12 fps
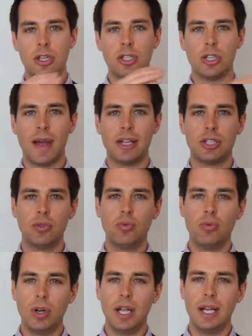So that's a
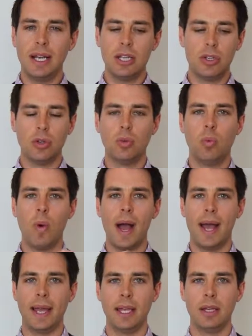really good
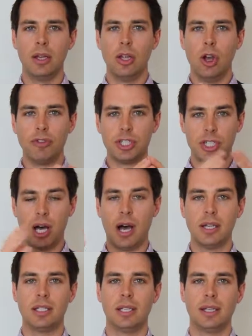way of
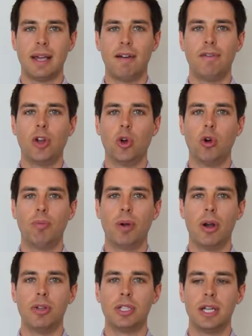starting that follow-up
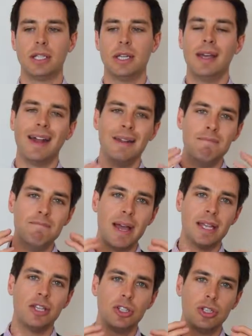process, and it
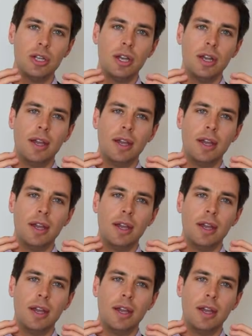makes